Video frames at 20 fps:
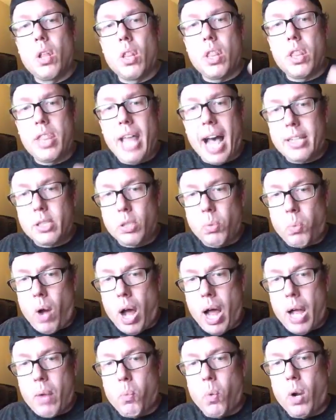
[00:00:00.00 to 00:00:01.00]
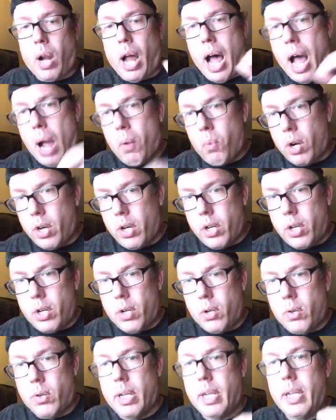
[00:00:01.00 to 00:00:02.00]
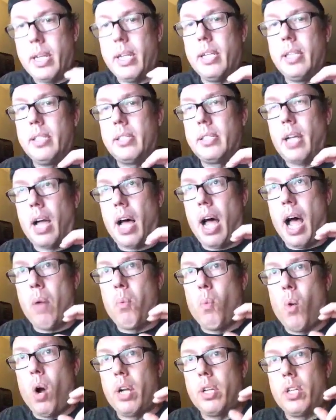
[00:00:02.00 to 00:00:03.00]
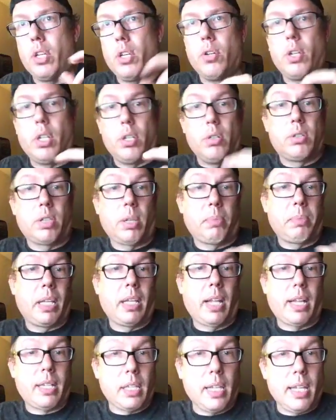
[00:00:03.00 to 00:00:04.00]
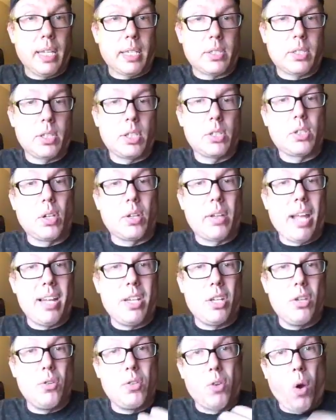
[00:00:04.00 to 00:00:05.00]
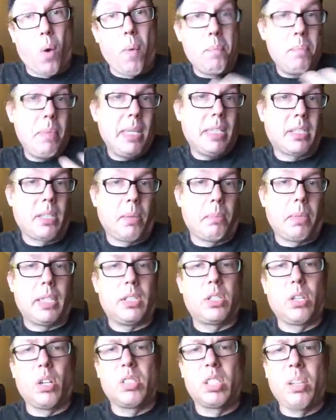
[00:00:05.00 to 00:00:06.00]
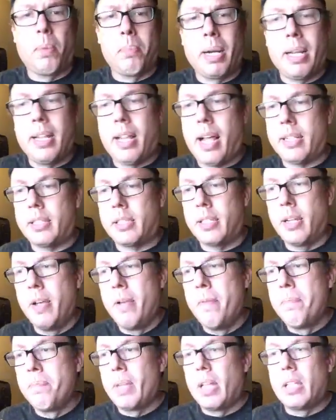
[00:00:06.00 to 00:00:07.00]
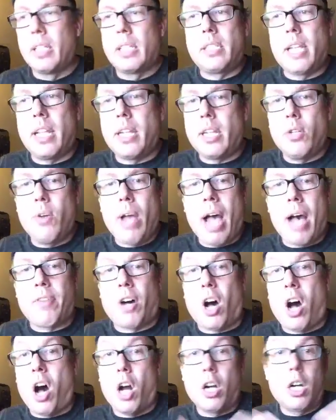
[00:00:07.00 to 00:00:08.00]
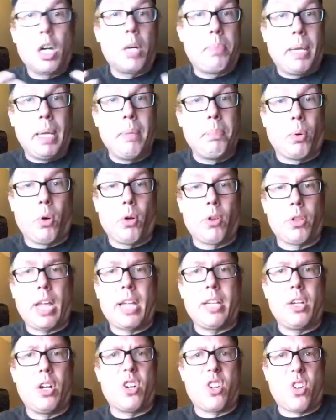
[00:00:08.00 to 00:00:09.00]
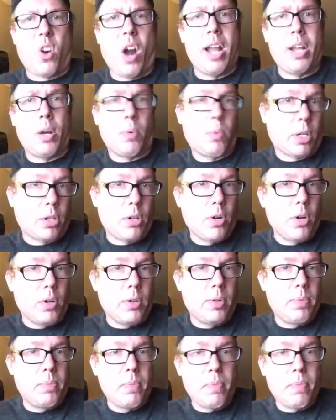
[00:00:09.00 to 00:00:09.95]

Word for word: That's why what I want to do is I want you to use something like lists so that you don't miss somebody. So somebody that's let's say that you have 100 people that you're trying to recruit.